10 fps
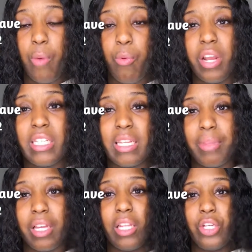I wanted
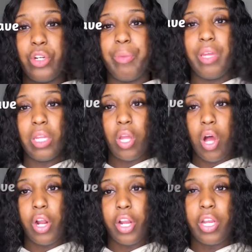something a little bit
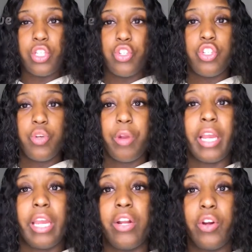longer because usually when I
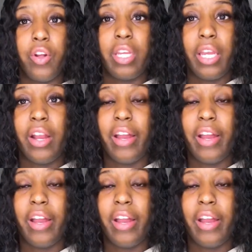get curly hair,